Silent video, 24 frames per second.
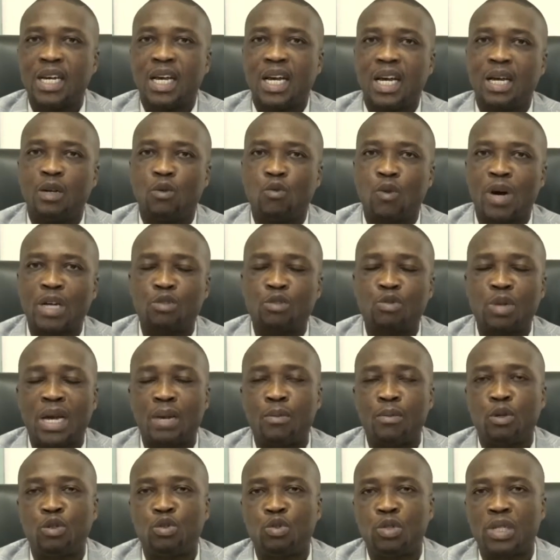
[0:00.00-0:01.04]
And once you are
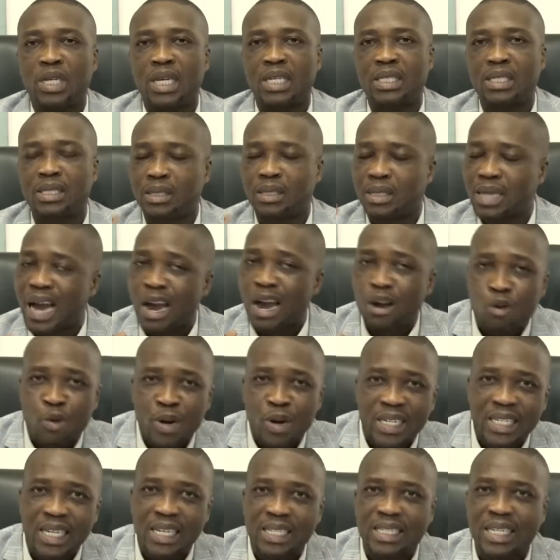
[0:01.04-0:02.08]
able to get
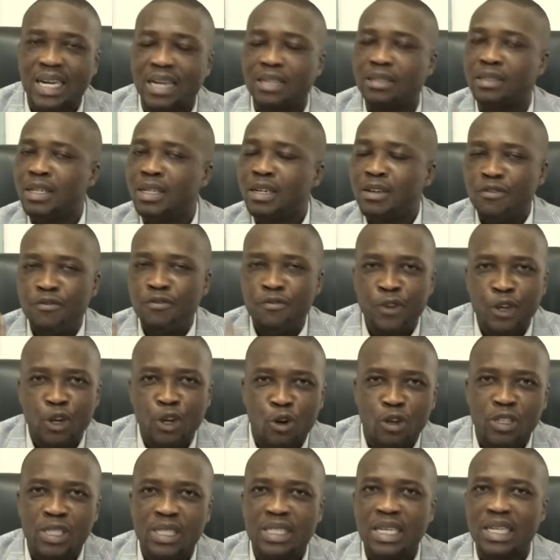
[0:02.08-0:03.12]
accurate data,
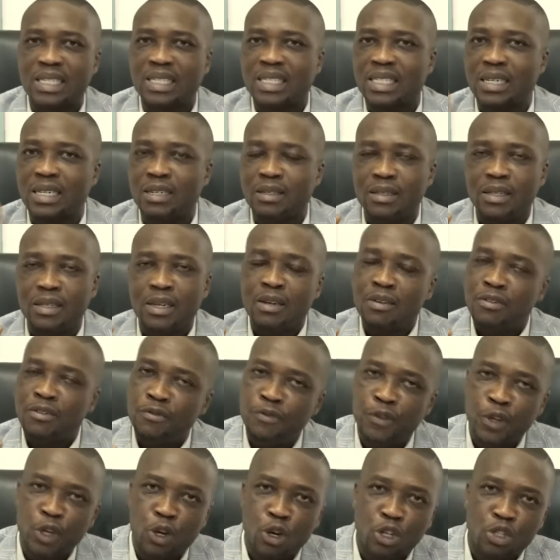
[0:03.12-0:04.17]
vigorous testing,
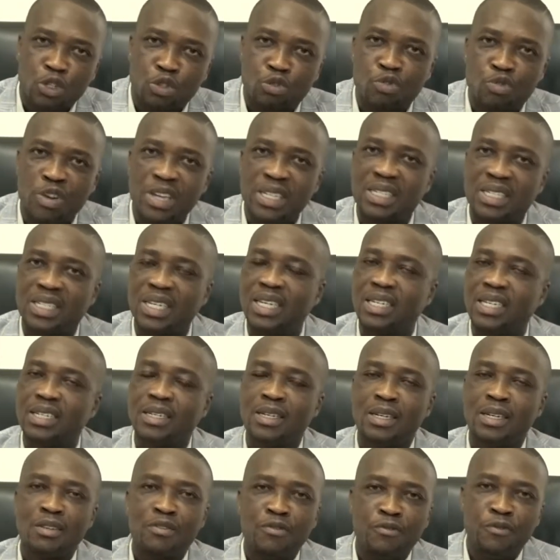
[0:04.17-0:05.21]
vigorous tracing,
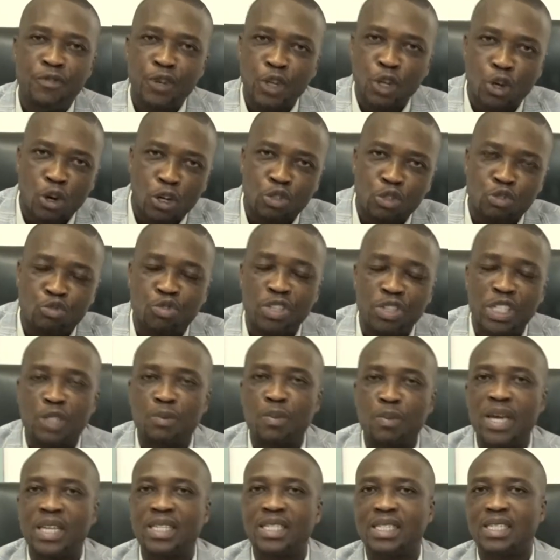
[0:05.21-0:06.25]
vigorous
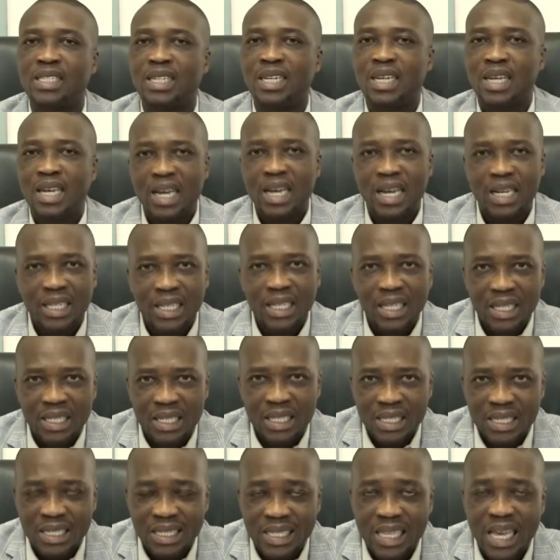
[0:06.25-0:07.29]
treatment, and
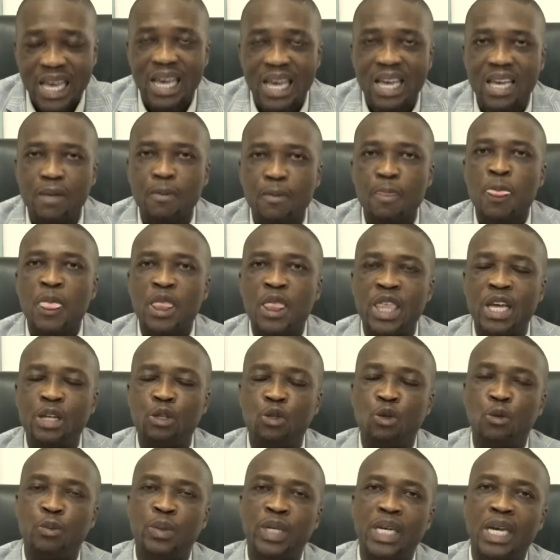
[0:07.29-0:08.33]
it is there, then
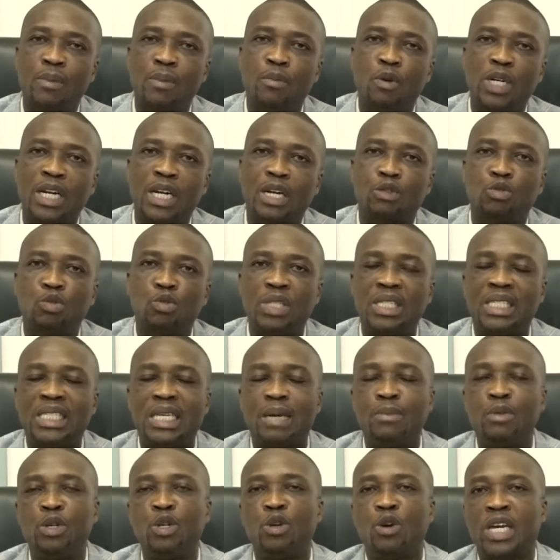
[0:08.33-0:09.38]
you'll be able now to
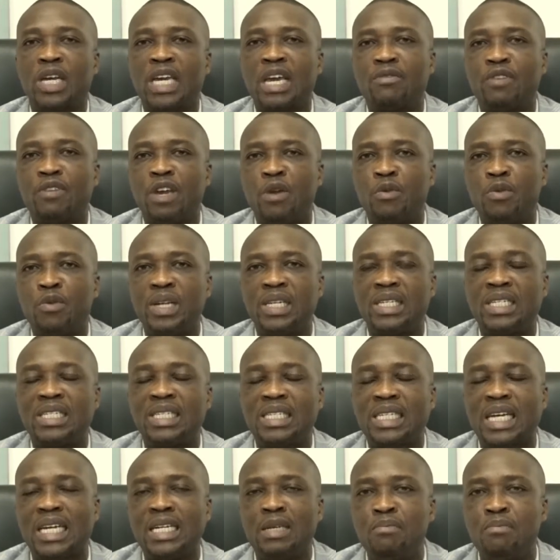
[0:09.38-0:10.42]
determine your curve and
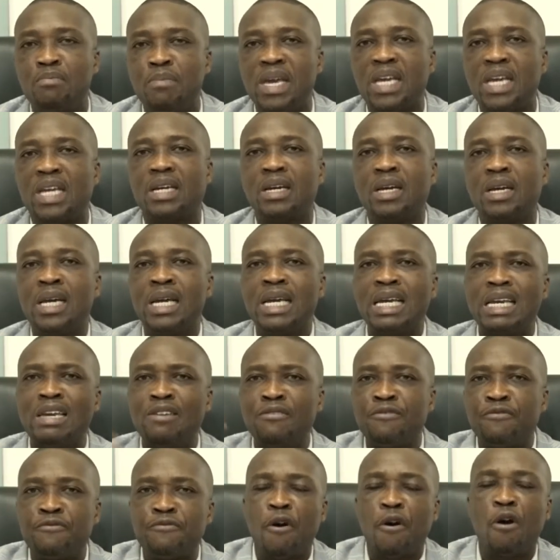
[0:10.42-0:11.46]
realistically make
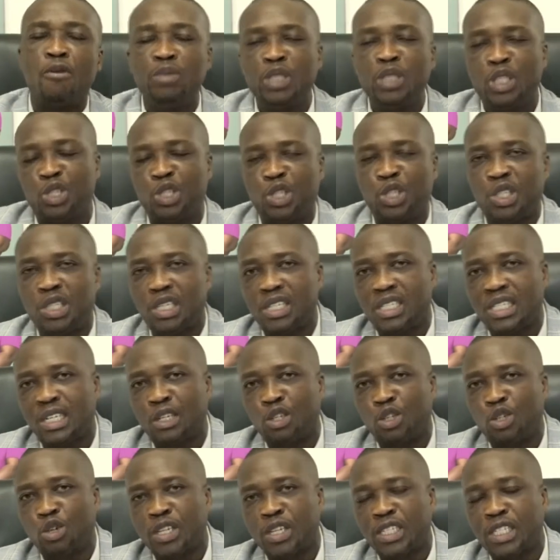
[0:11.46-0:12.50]
informed decisions
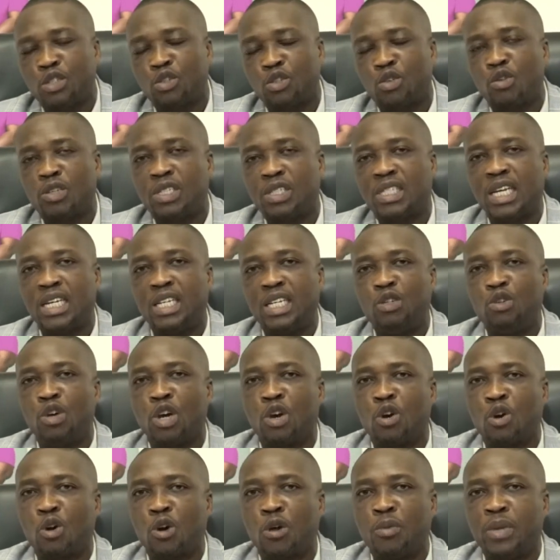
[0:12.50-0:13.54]
and choices concerning your
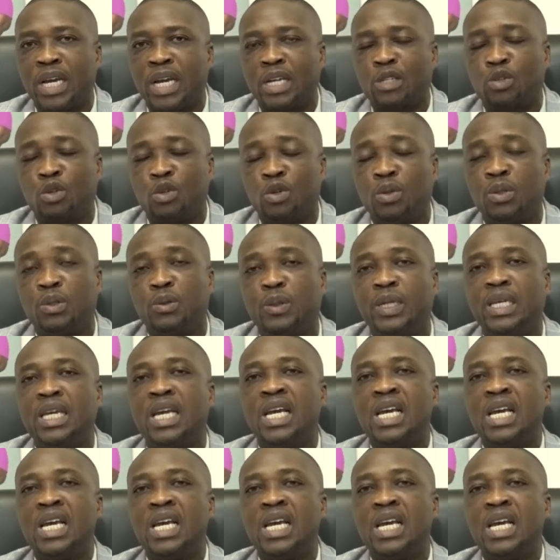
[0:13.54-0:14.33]
economy as going to be.